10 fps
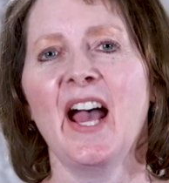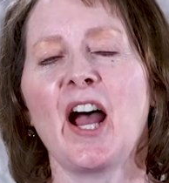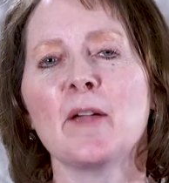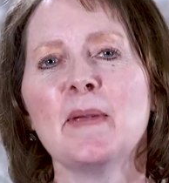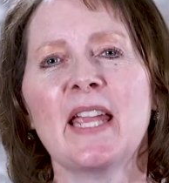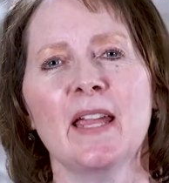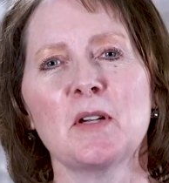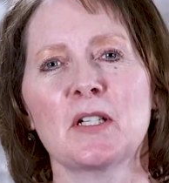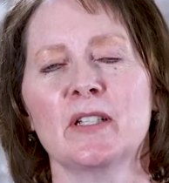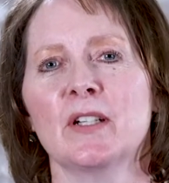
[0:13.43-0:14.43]
I became a
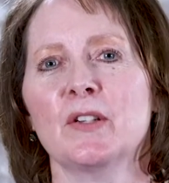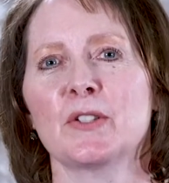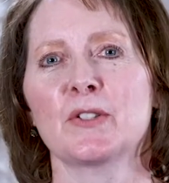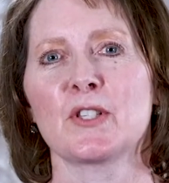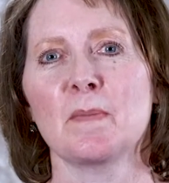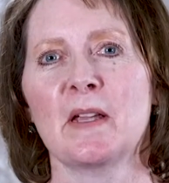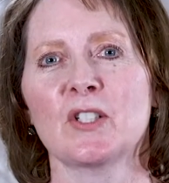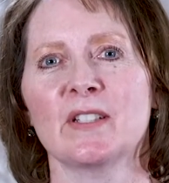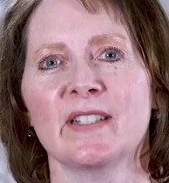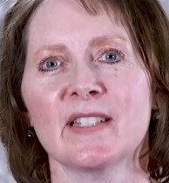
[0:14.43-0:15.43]
clinical nurse
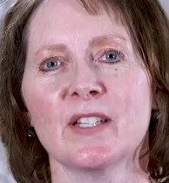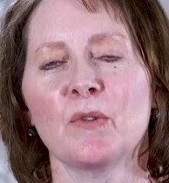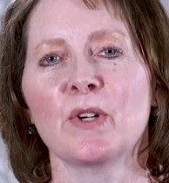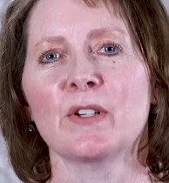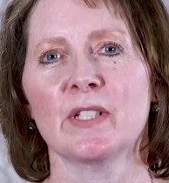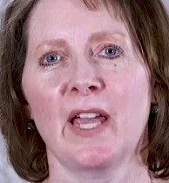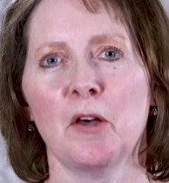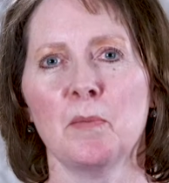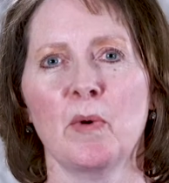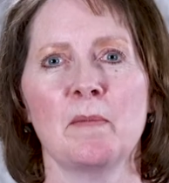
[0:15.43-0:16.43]
specialist in order to
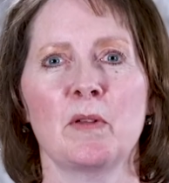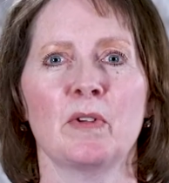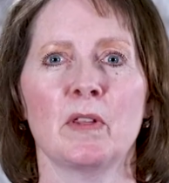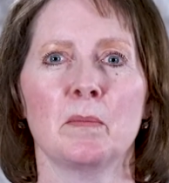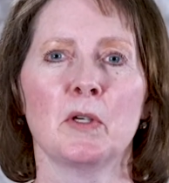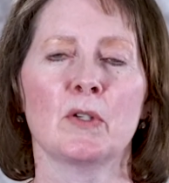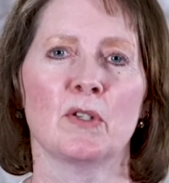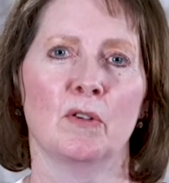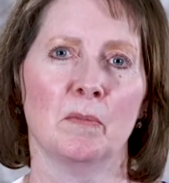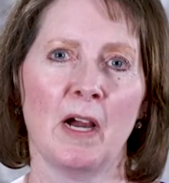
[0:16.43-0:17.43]
help women with the
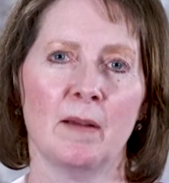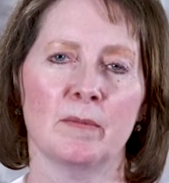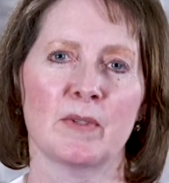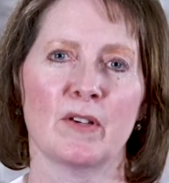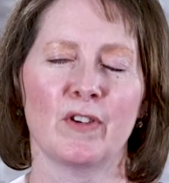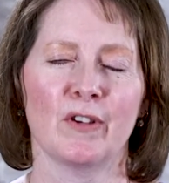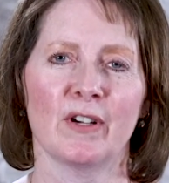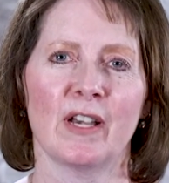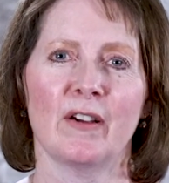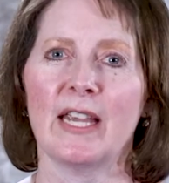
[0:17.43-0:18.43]
personal problems of
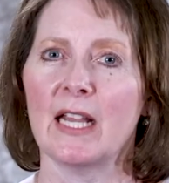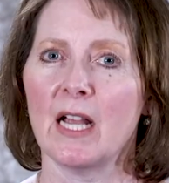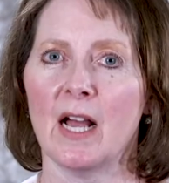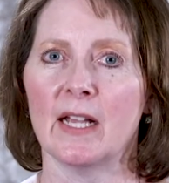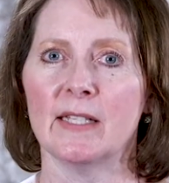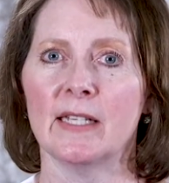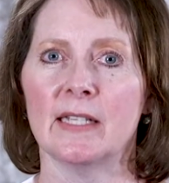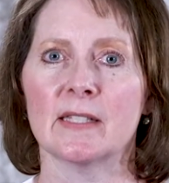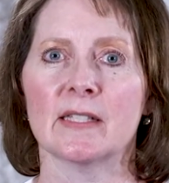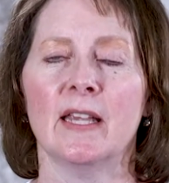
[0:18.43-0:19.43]
urinary
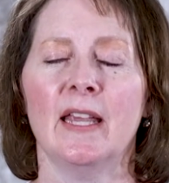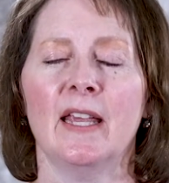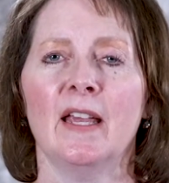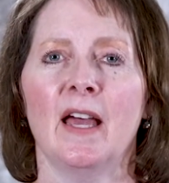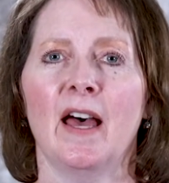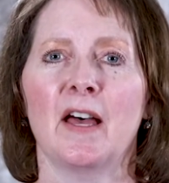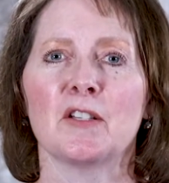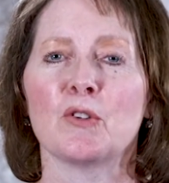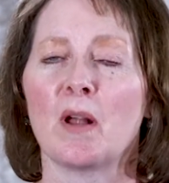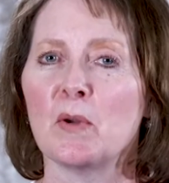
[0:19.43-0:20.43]
incontinence,
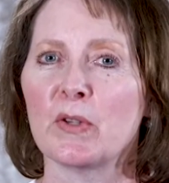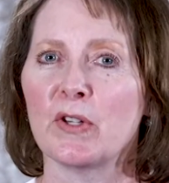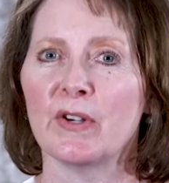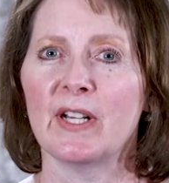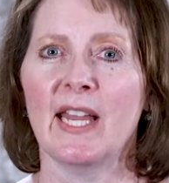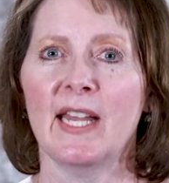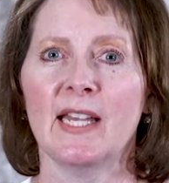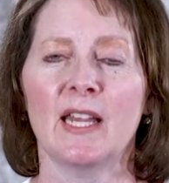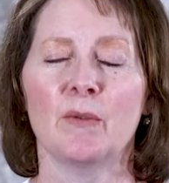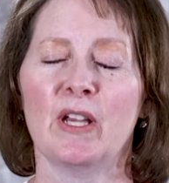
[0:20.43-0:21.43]
trouble
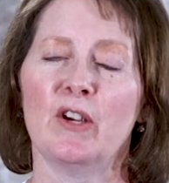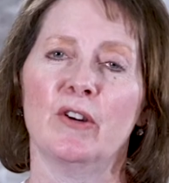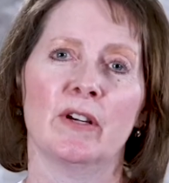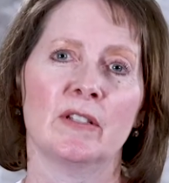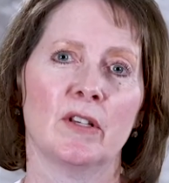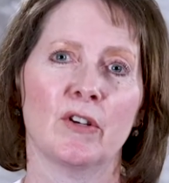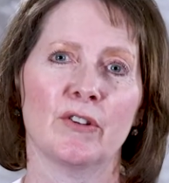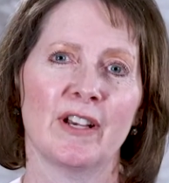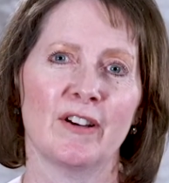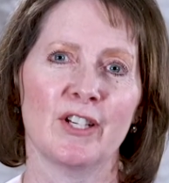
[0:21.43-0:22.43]
urinating, recurrent
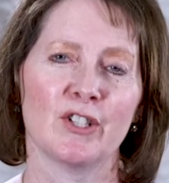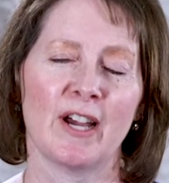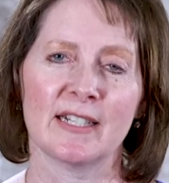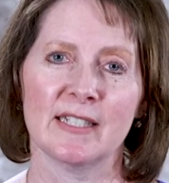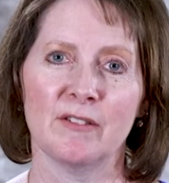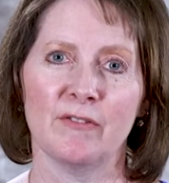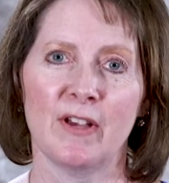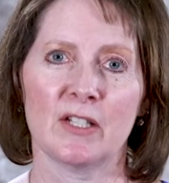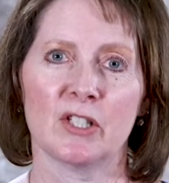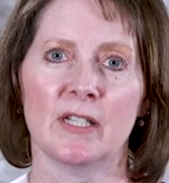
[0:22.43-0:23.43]
urinary tract
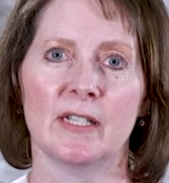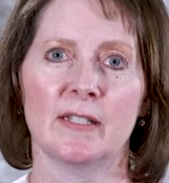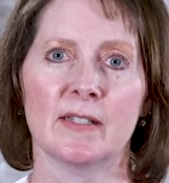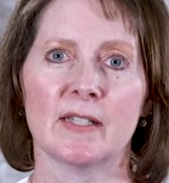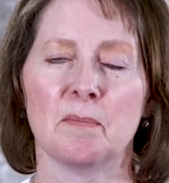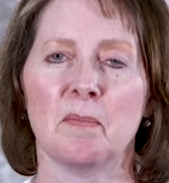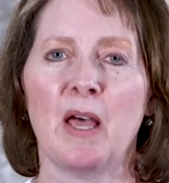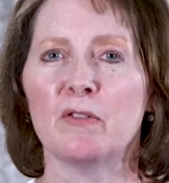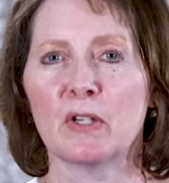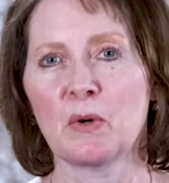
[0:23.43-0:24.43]
infections,
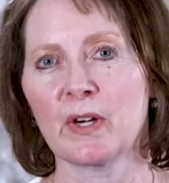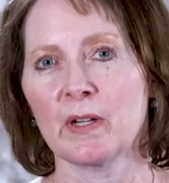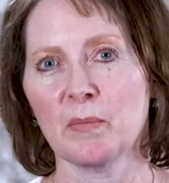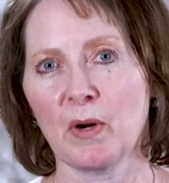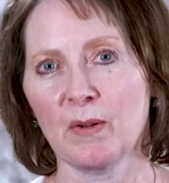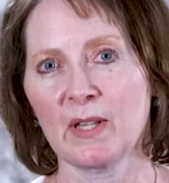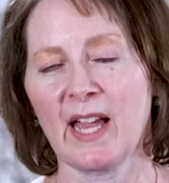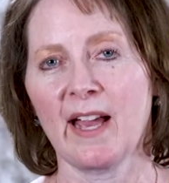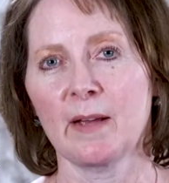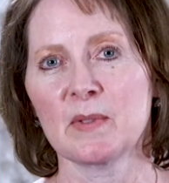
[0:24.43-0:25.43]
pelvic organ
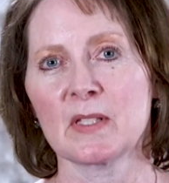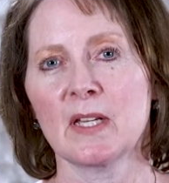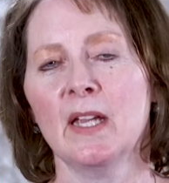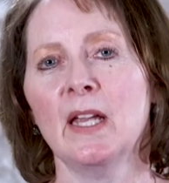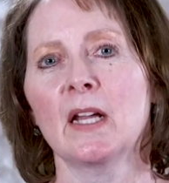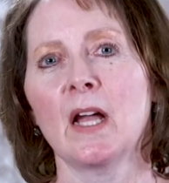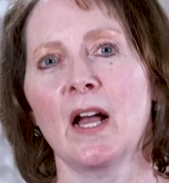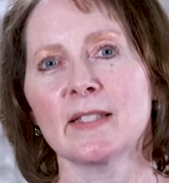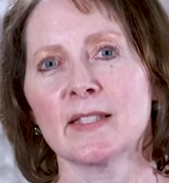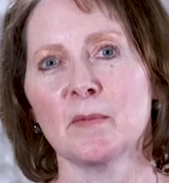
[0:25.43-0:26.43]
prolapse,
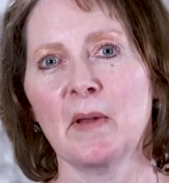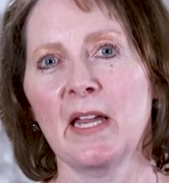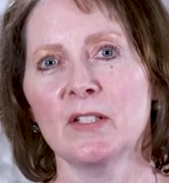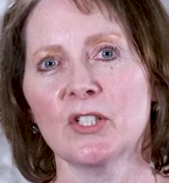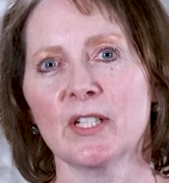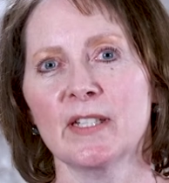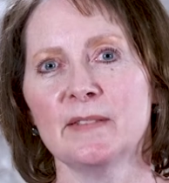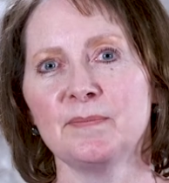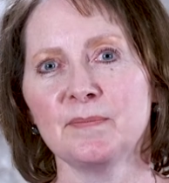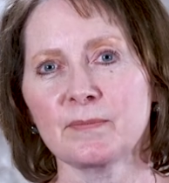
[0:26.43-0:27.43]

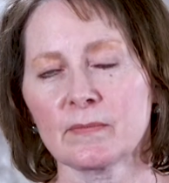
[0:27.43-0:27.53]
constipation,